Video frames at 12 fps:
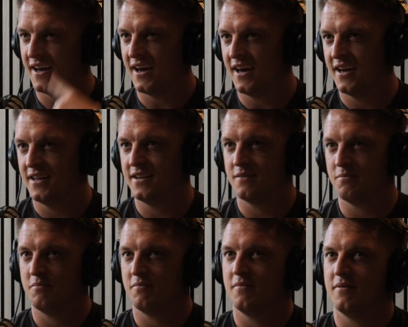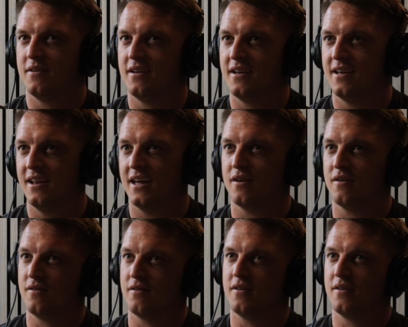And like
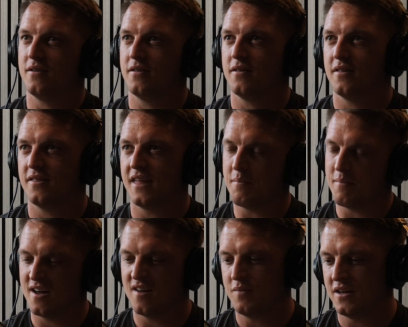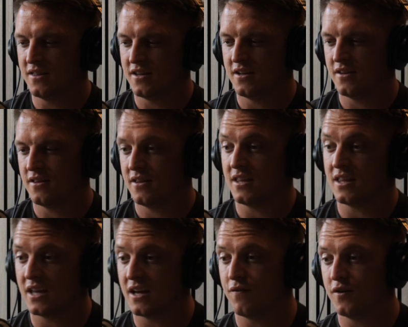that might have been the
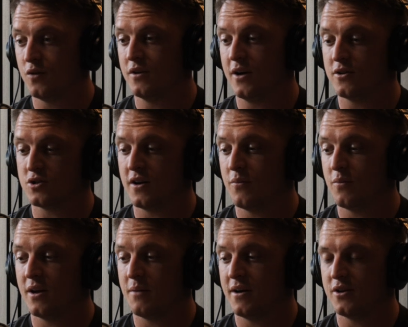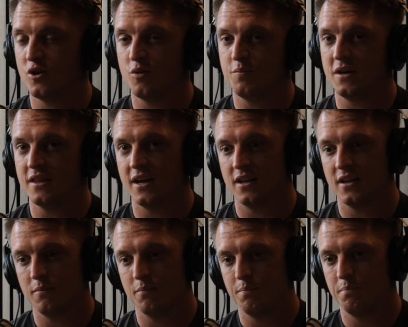thing for you now is, all right, well, I might not be that
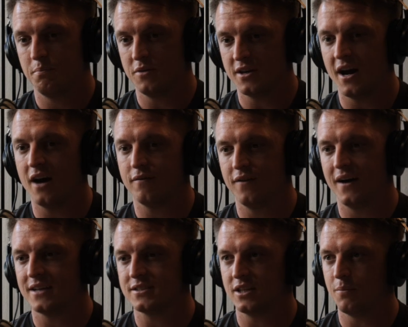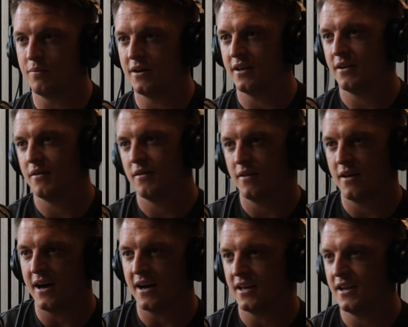yard faster, but
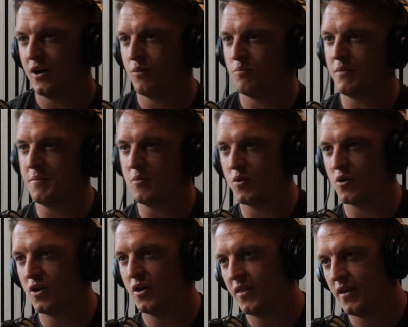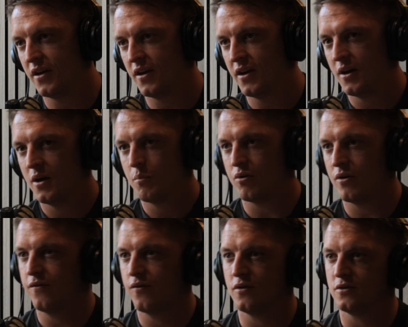I can now maybe work on the
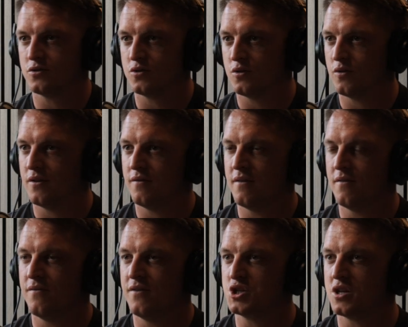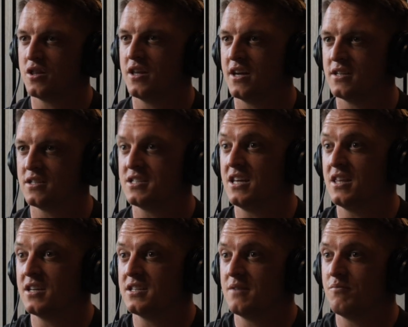peripherals or vision things and see
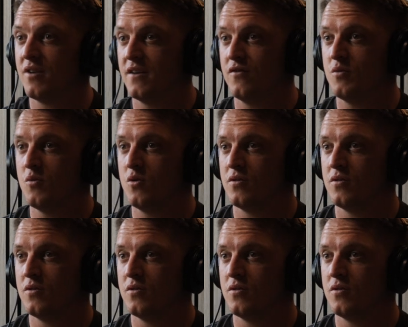things in front of you more.